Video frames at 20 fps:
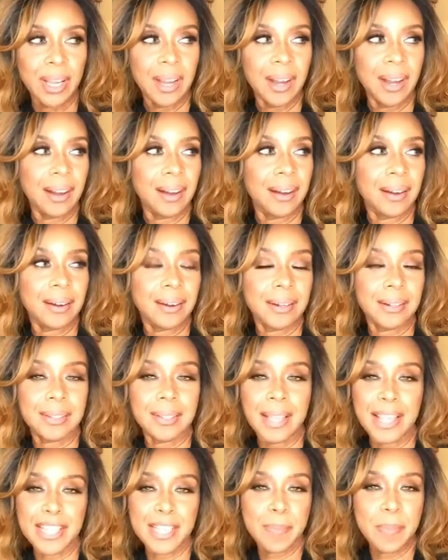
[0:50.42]

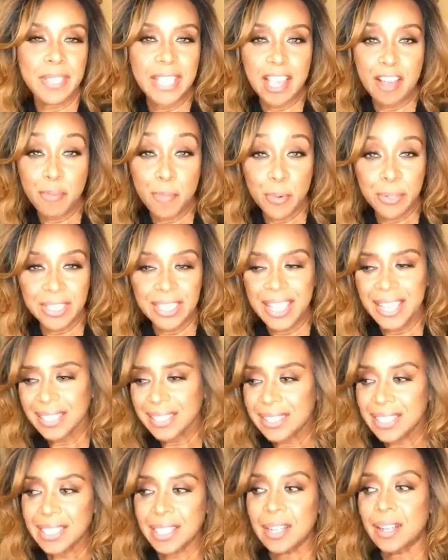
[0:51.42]
SPF
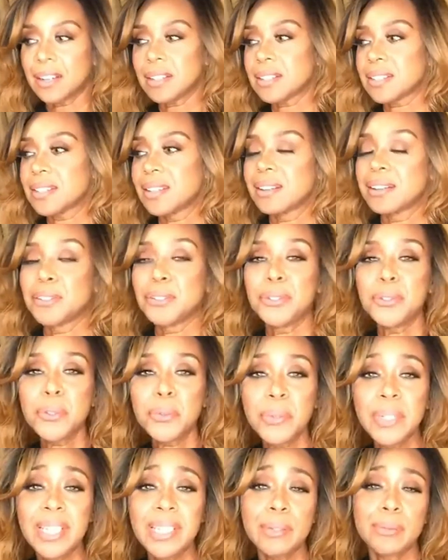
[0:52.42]
protecting us, do
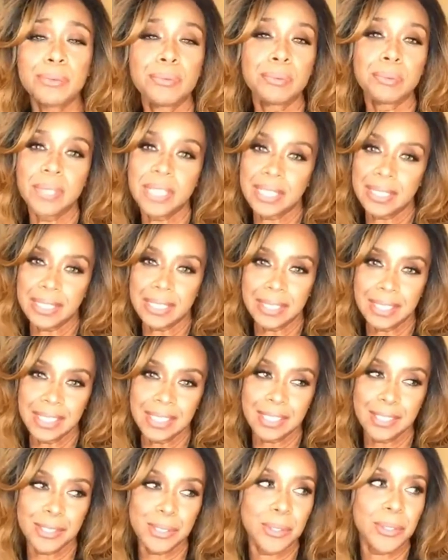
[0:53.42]
we really
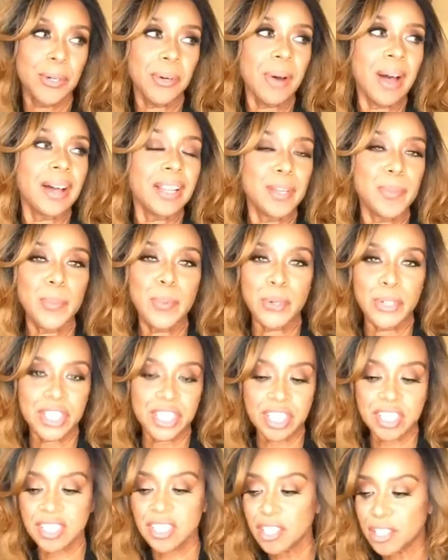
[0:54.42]
need to go out and
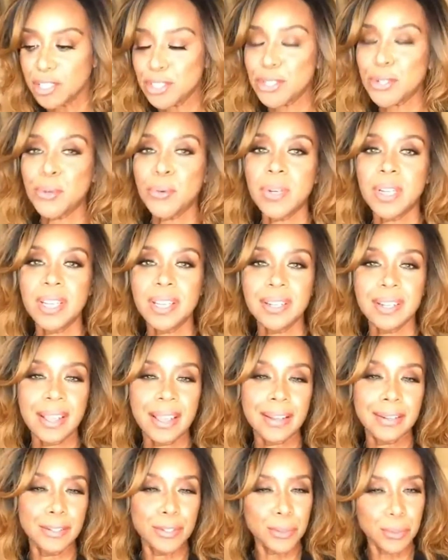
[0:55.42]
purchase sunscreen
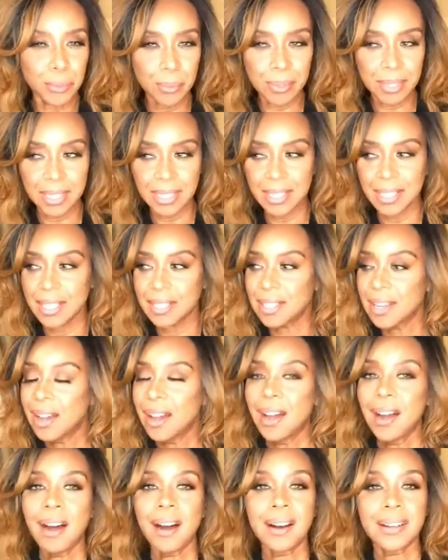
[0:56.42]
and use it
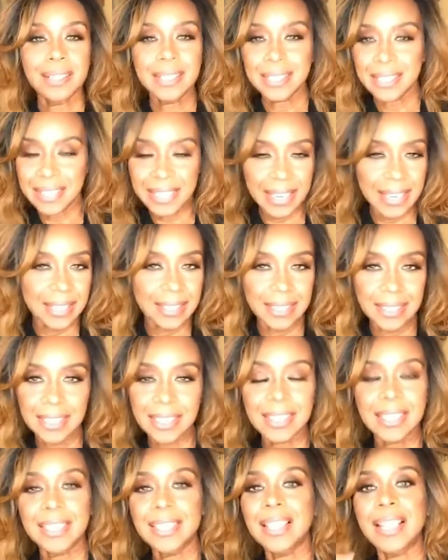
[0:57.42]
on a
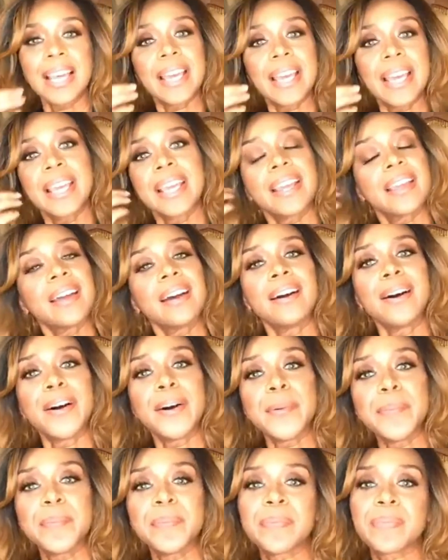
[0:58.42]
daily, like
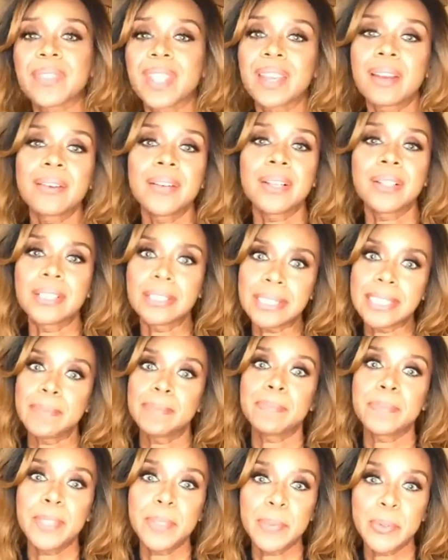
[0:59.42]
really
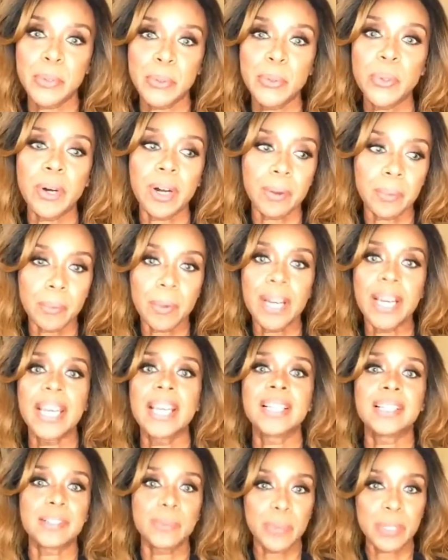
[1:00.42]
people who are
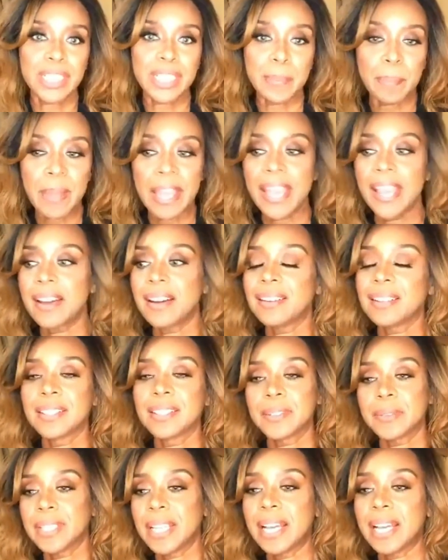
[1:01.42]
white and really pale
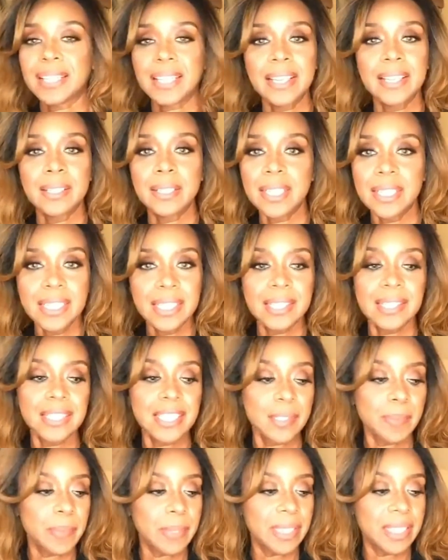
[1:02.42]
that can
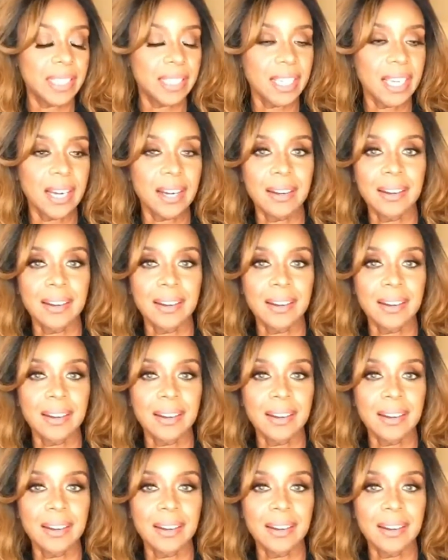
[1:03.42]
easily be